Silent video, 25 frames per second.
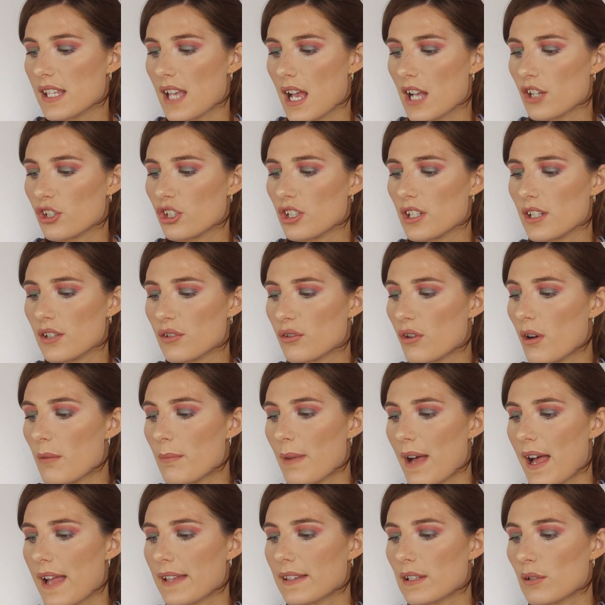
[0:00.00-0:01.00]
not a
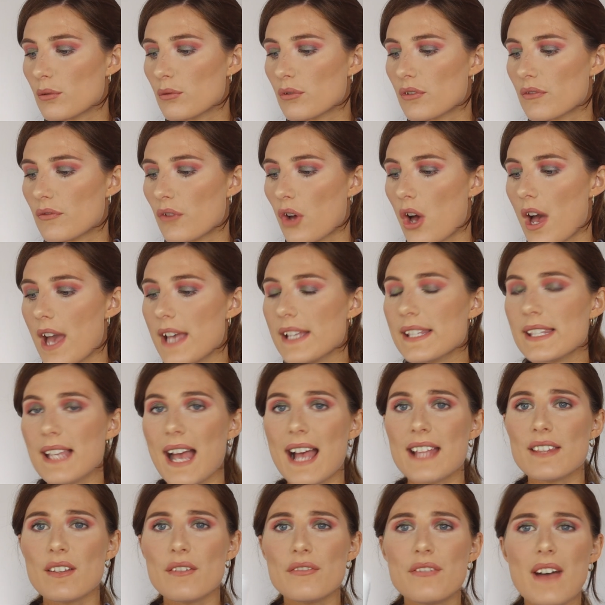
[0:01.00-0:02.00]
bad little device,
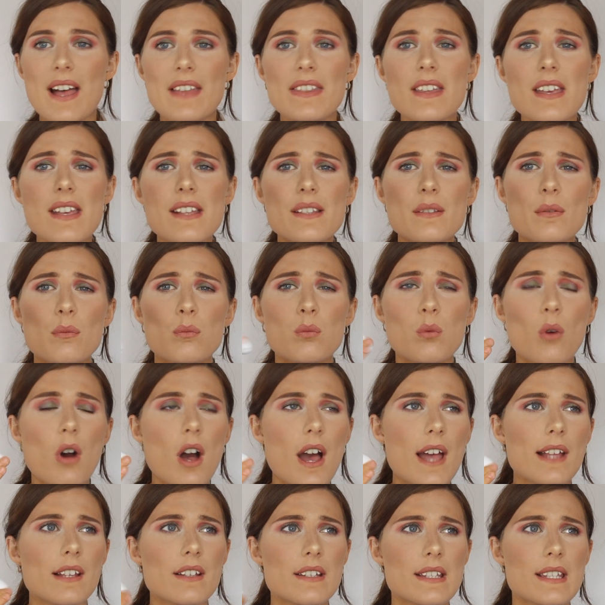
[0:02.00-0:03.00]
and the fact that it's
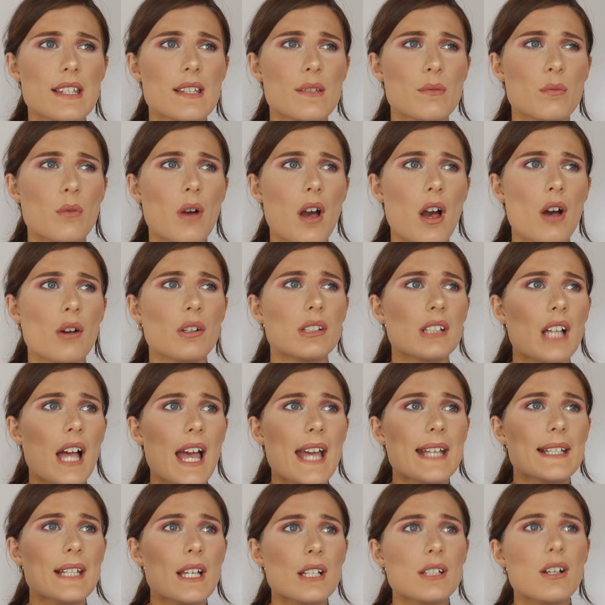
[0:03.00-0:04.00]
wireless as well,
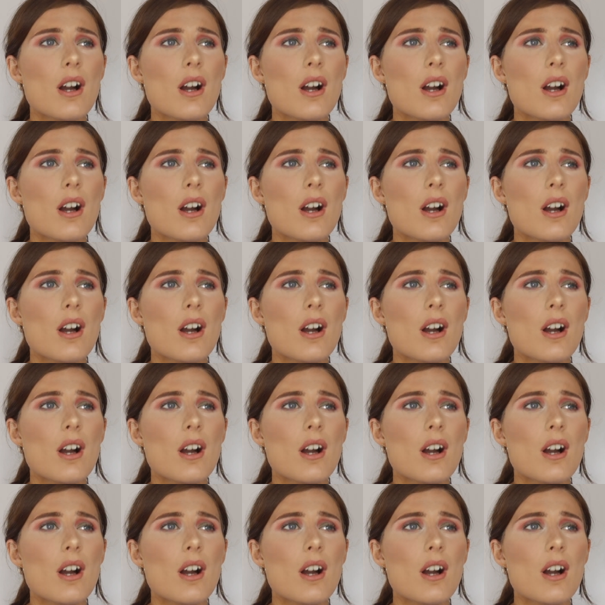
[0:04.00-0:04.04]
like,